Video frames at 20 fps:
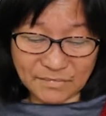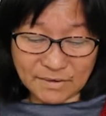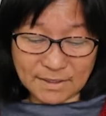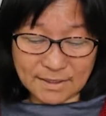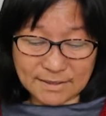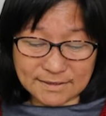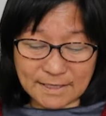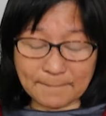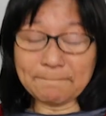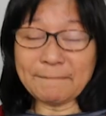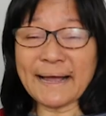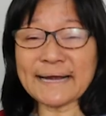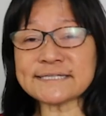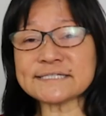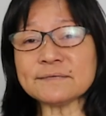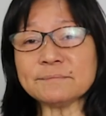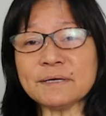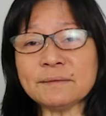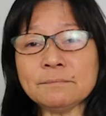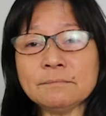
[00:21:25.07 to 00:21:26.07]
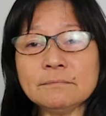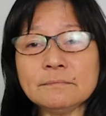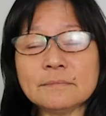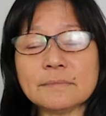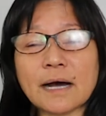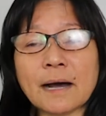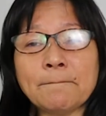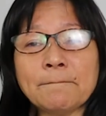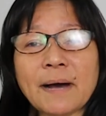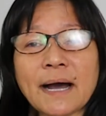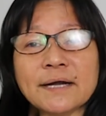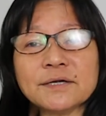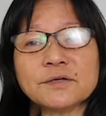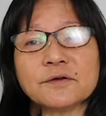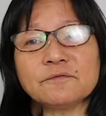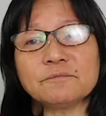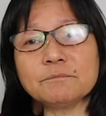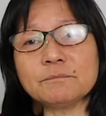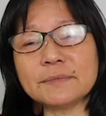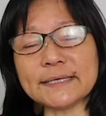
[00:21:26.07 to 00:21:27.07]
The maximum amount
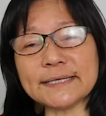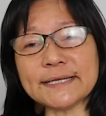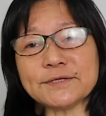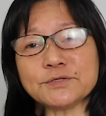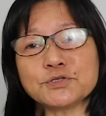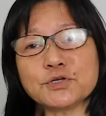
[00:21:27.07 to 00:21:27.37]
of money